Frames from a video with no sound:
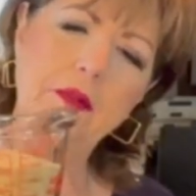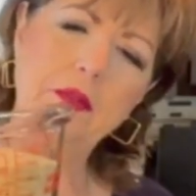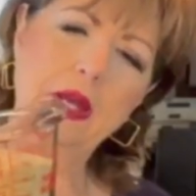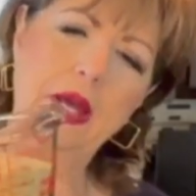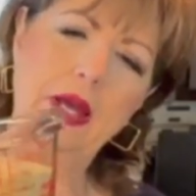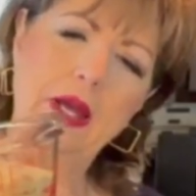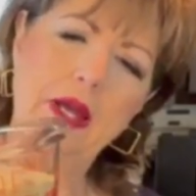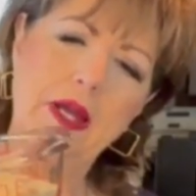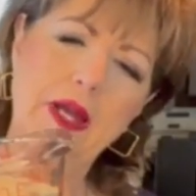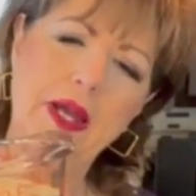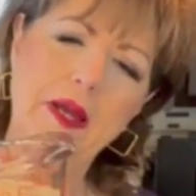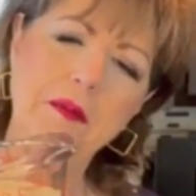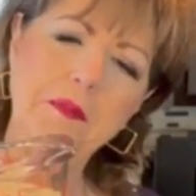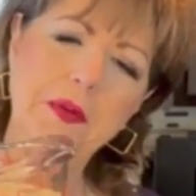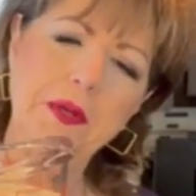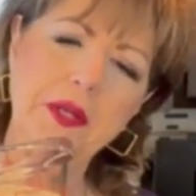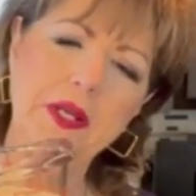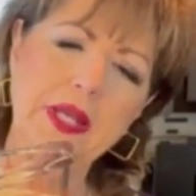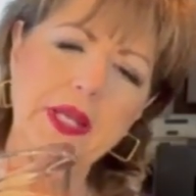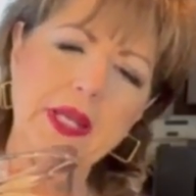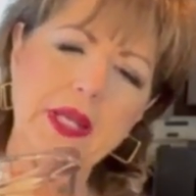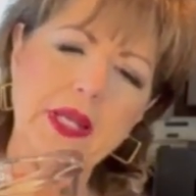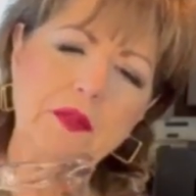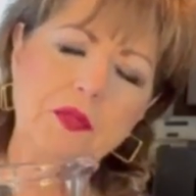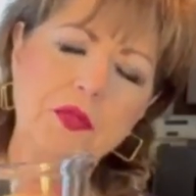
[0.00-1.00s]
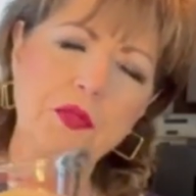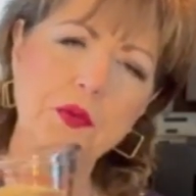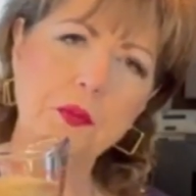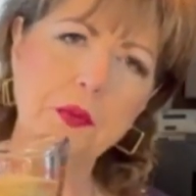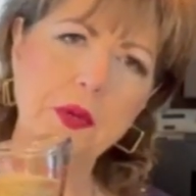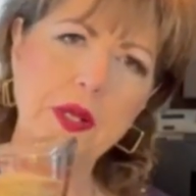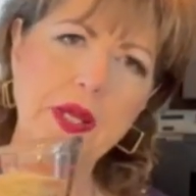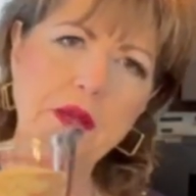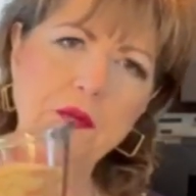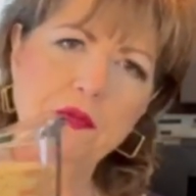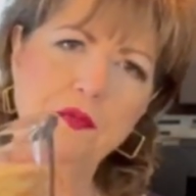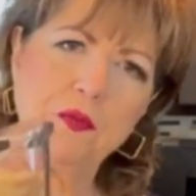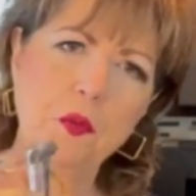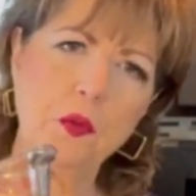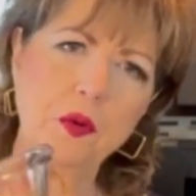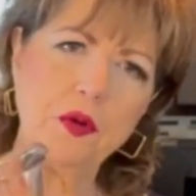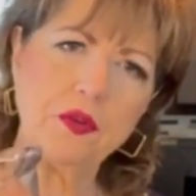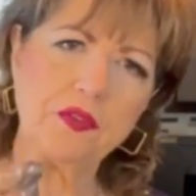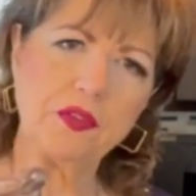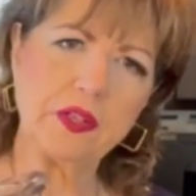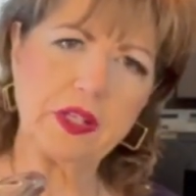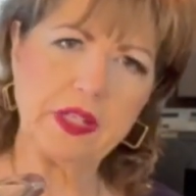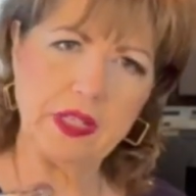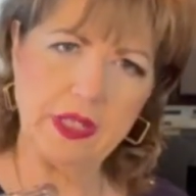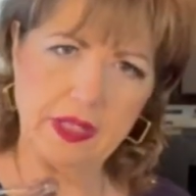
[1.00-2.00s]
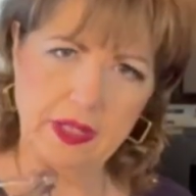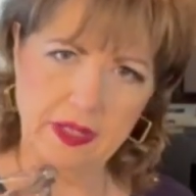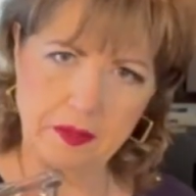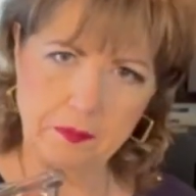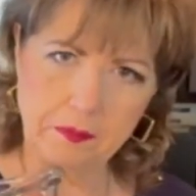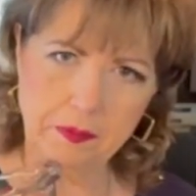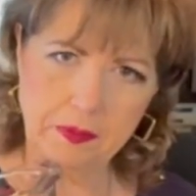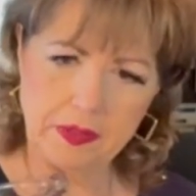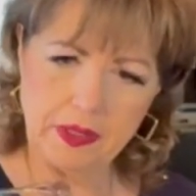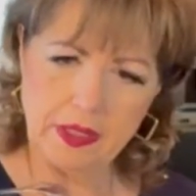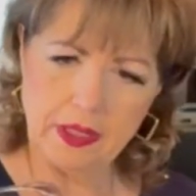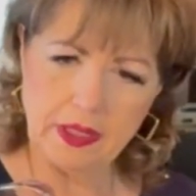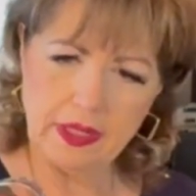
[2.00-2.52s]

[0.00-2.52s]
3/4 a cup.